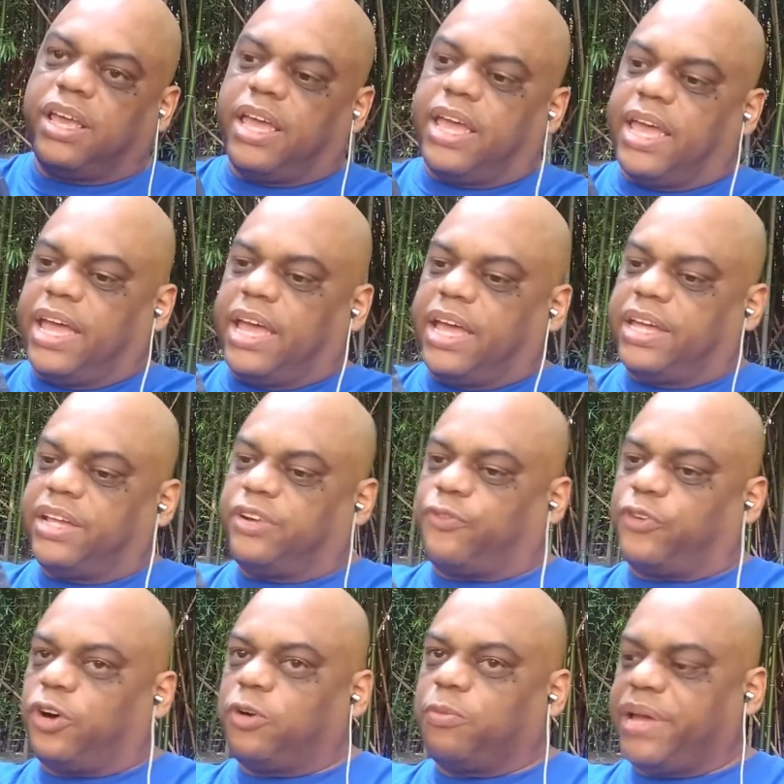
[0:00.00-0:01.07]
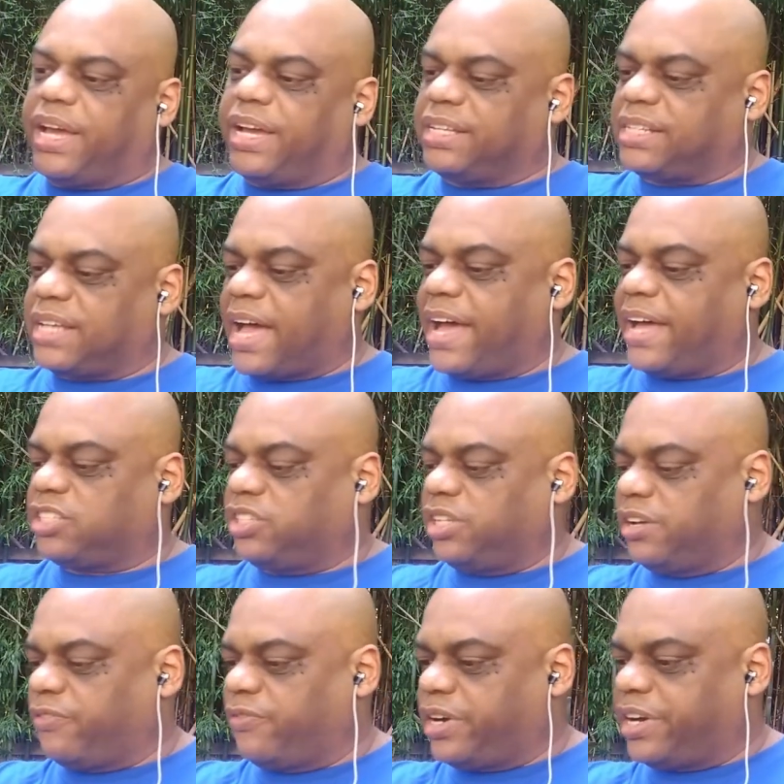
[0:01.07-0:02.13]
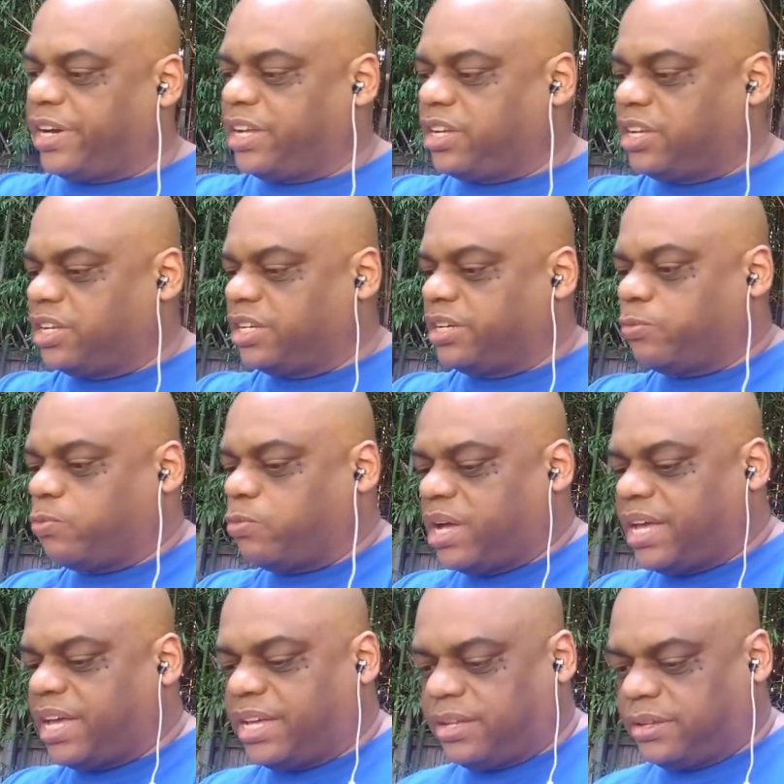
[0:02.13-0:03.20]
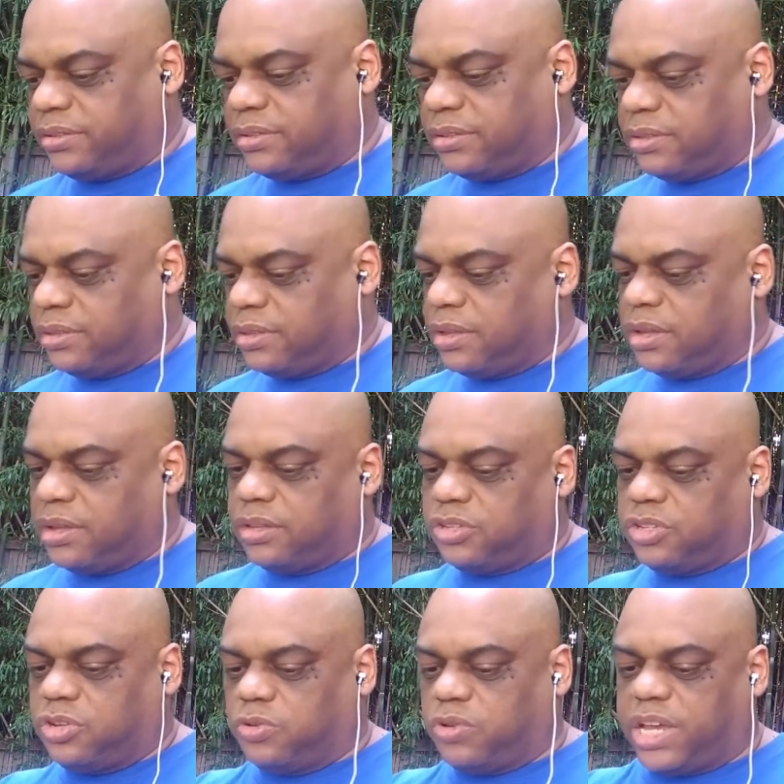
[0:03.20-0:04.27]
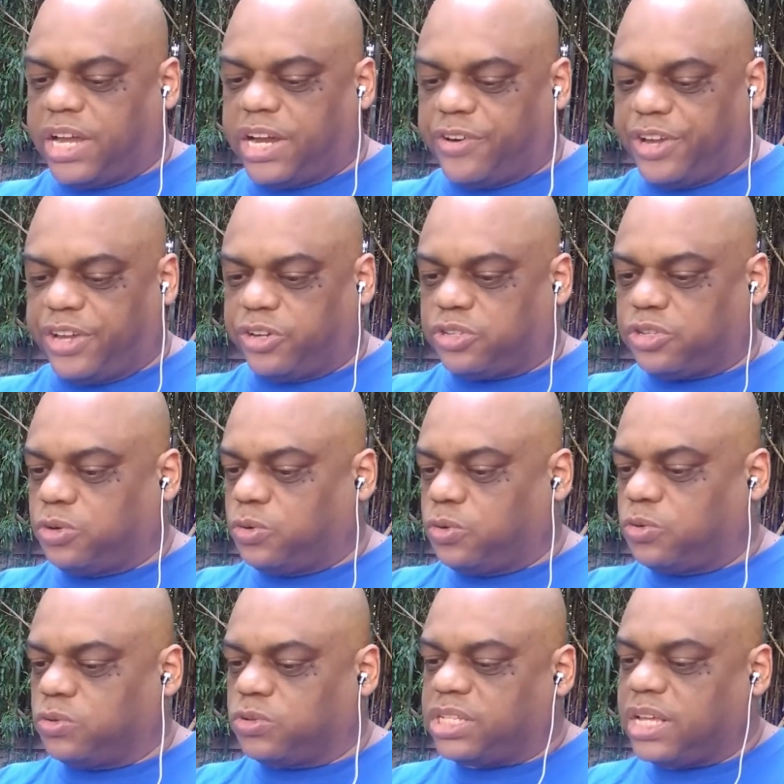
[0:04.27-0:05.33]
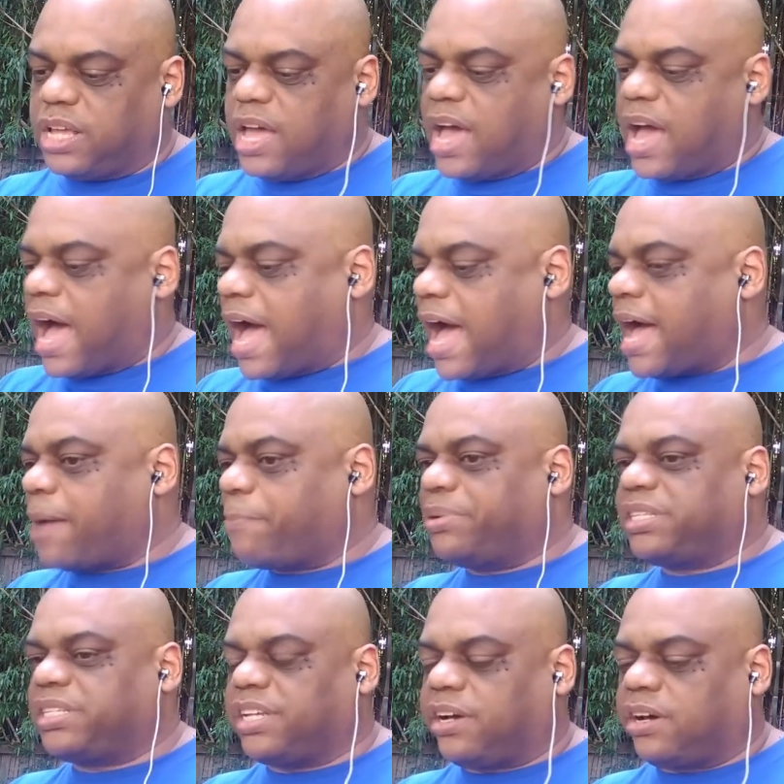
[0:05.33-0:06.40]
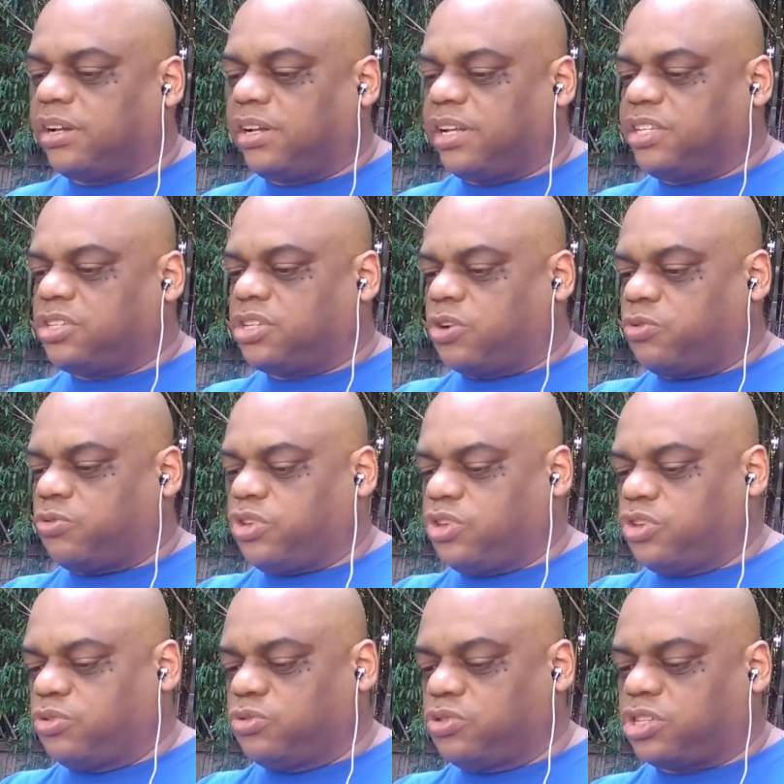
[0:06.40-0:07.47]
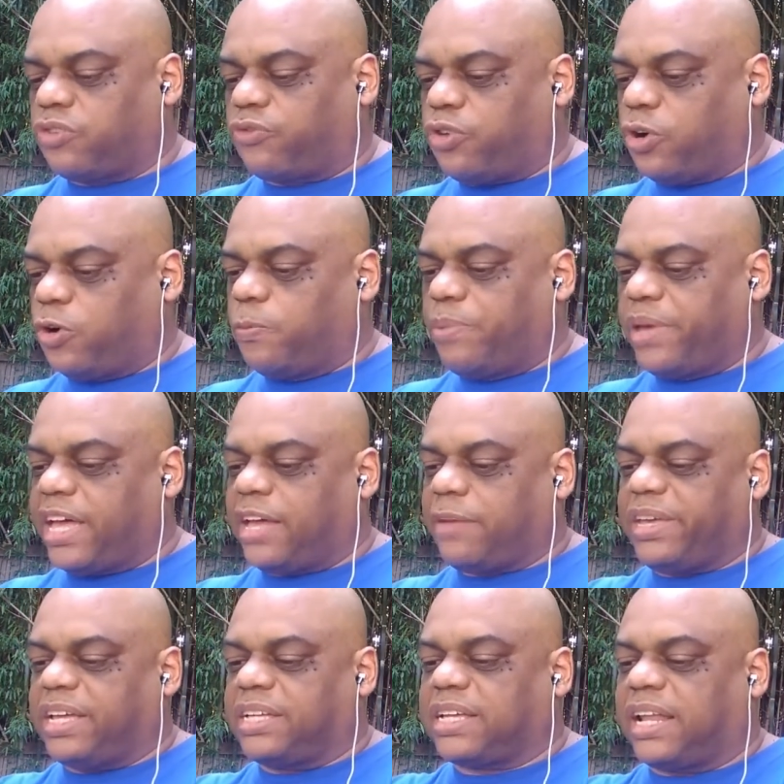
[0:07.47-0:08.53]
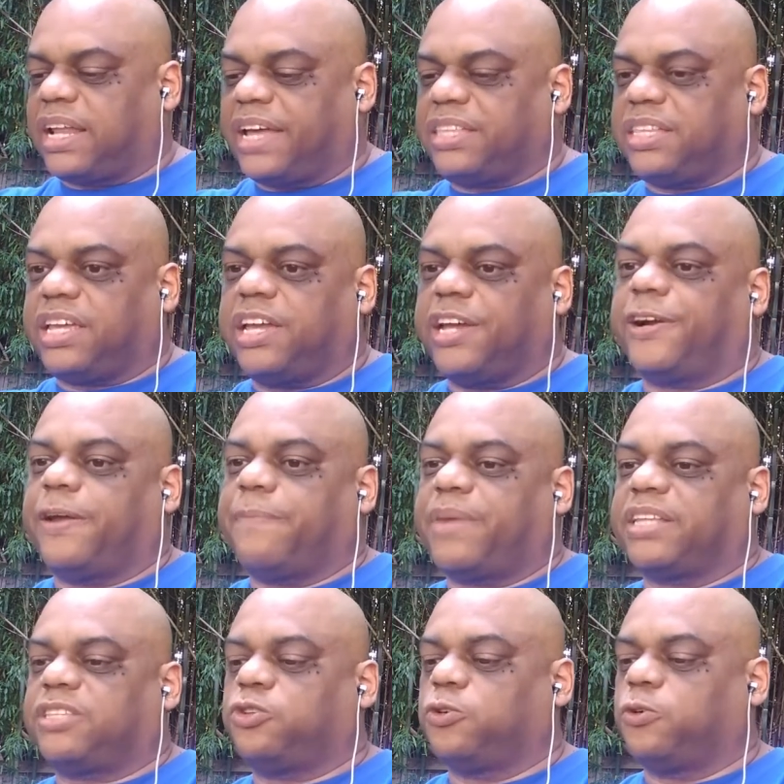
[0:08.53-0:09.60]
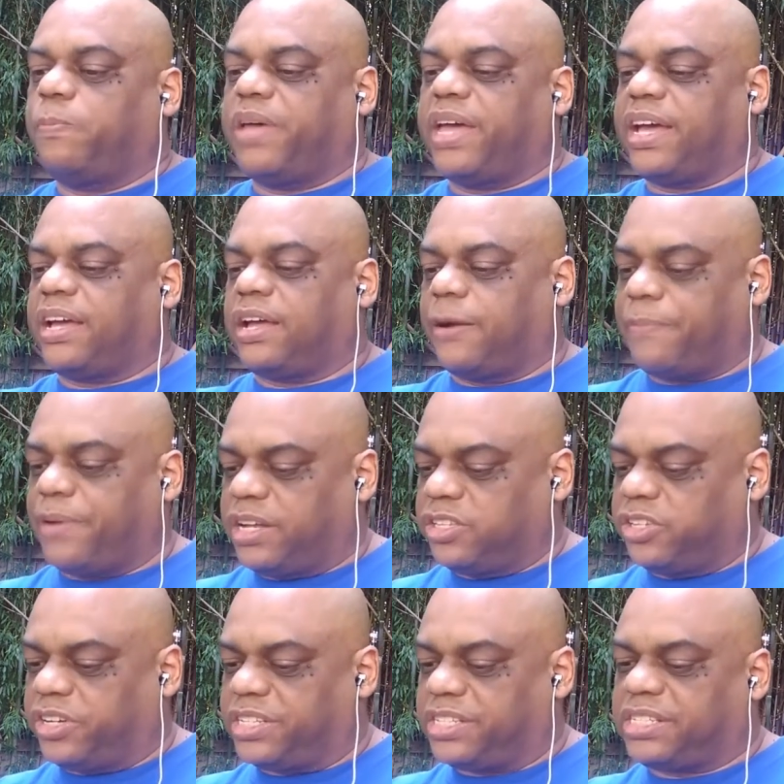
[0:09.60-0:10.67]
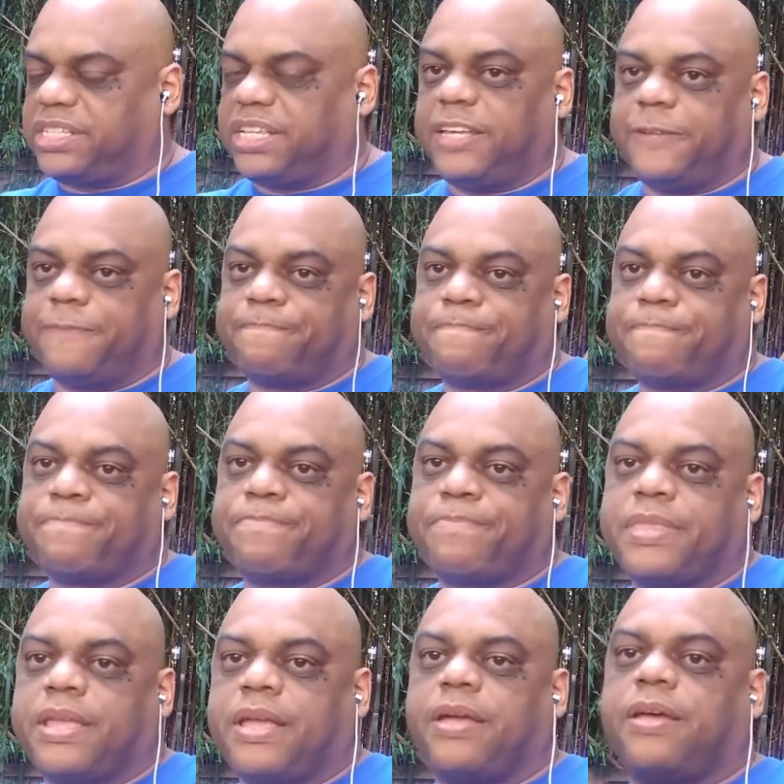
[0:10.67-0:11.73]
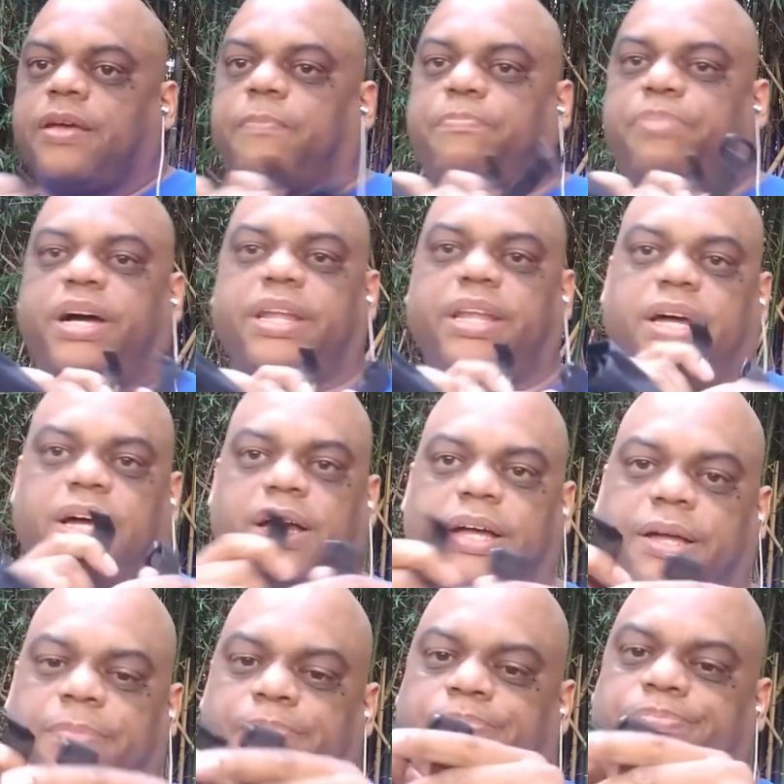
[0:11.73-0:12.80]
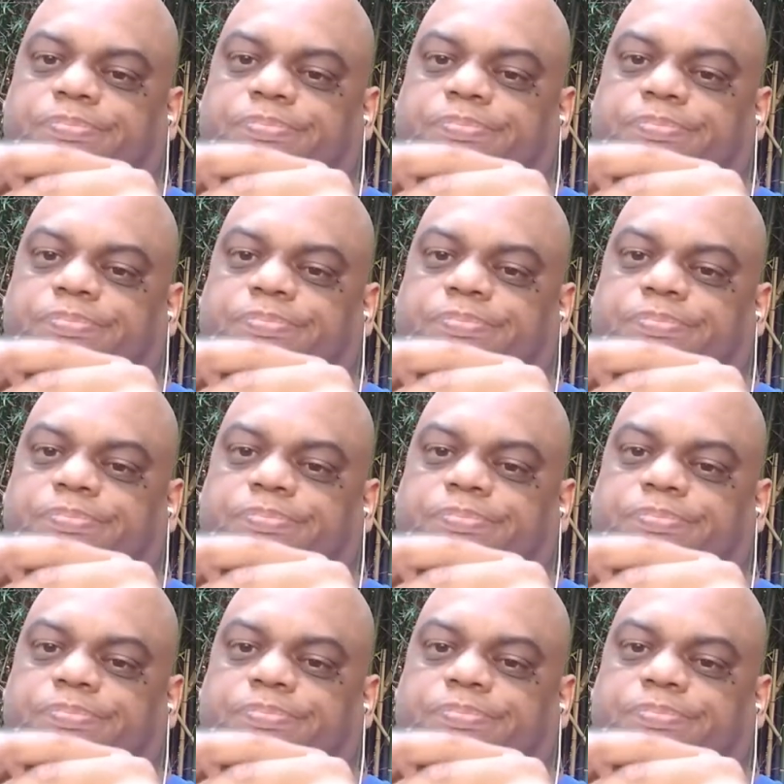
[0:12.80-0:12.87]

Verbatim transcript: and the roll bag is actually a very good way to carry your tools I particularly don't use the roll bag because I like to carry my tool bag up under the seat but um,